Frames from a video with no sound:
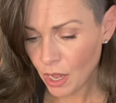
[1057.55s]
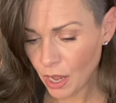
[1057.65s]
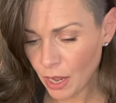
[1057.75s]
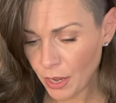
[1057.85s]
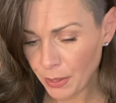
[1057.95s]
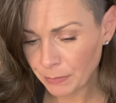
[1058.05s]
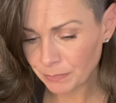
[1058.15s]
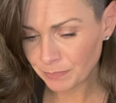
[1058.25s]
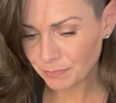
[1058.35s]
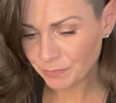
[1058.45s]

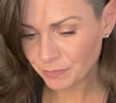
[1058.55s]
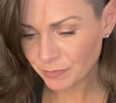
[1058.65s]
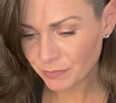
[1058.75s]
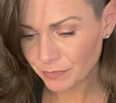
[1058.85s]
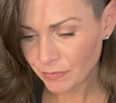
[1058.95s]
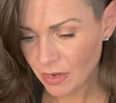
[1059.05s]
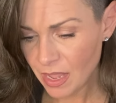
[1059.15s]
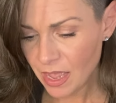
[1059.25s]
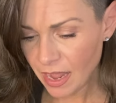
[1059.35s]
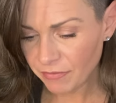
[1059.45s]
I
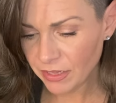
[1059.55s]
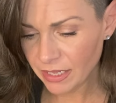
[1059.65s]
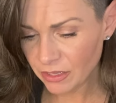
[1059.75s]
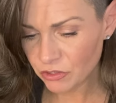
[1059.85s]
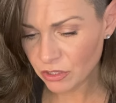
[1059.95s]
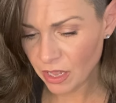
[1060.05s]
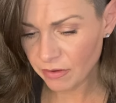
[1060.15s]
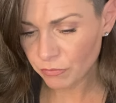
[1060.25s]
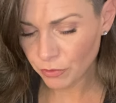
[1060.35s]
feel like there's a lot of